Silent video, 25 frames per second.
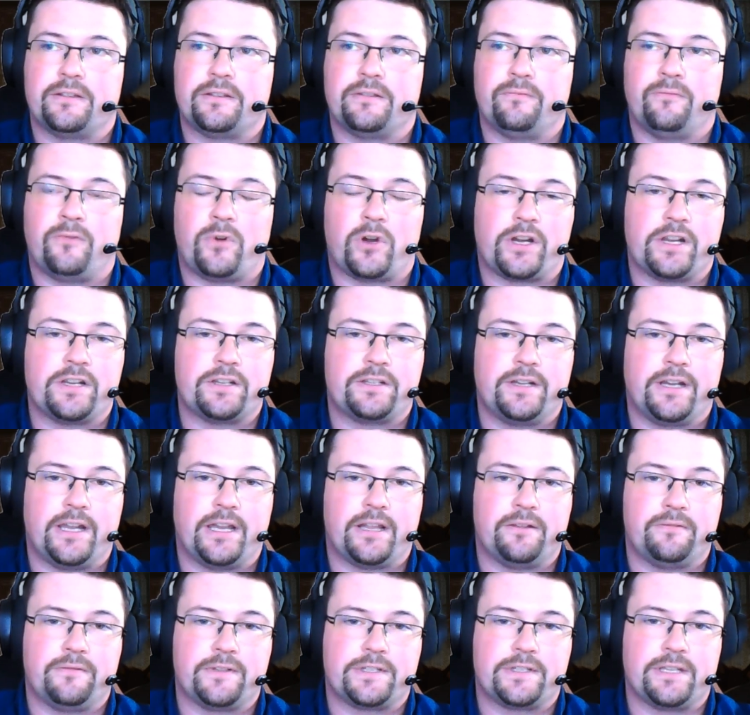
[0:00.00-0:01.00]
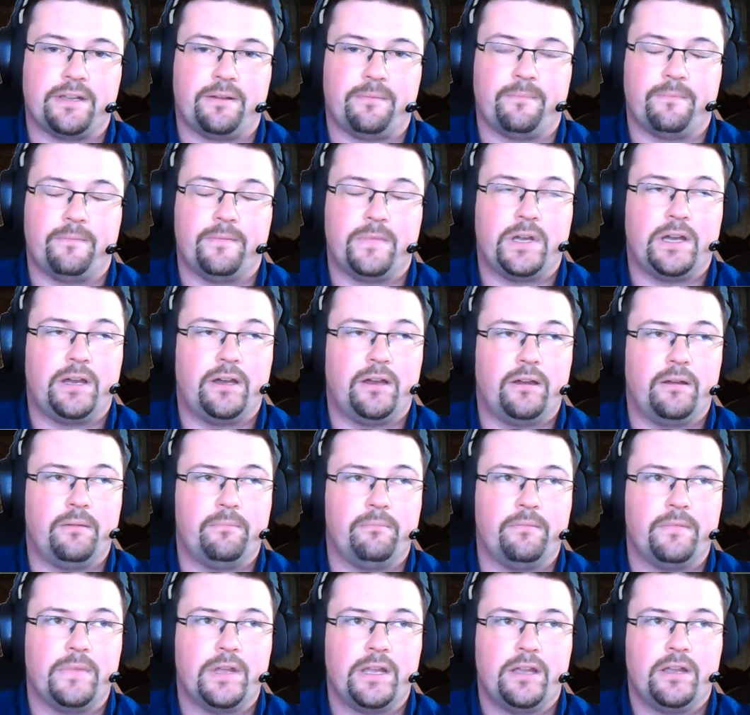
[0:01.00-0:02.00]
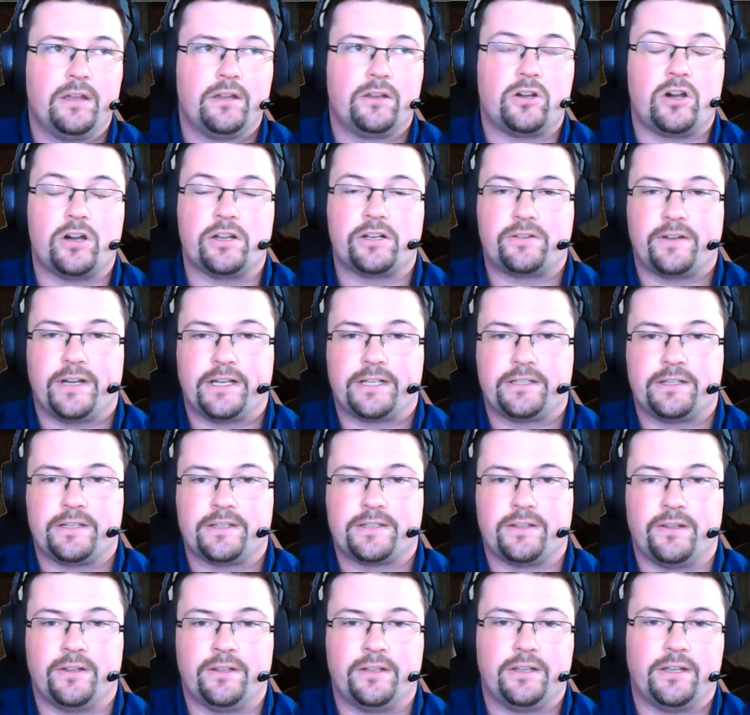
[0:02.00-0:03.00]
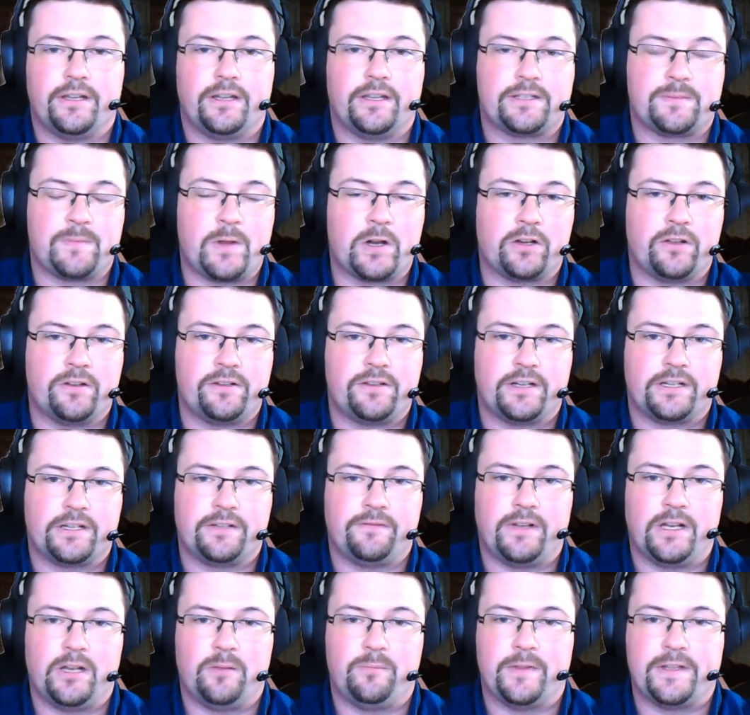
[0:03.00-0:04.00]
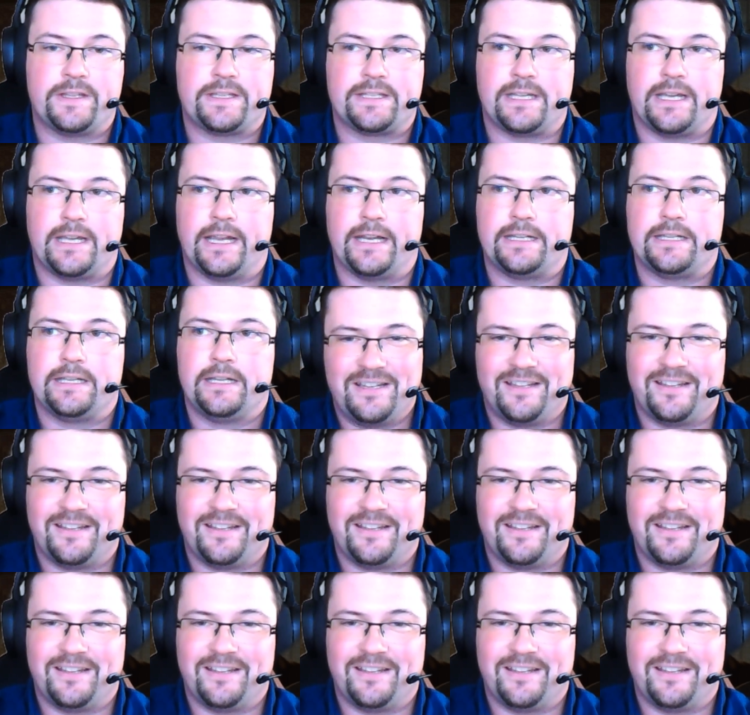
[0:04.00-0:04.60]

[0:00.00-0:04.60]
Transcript: working together with some contractors on the smart contract development side,